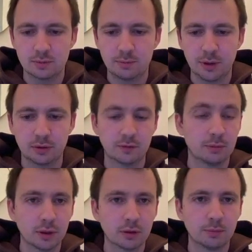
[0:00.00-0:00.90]
part of a
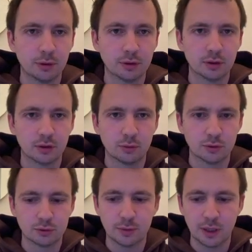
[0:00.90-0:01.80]
bigger point that I want
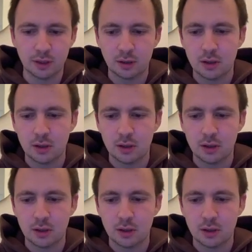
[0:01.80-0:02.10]
to make,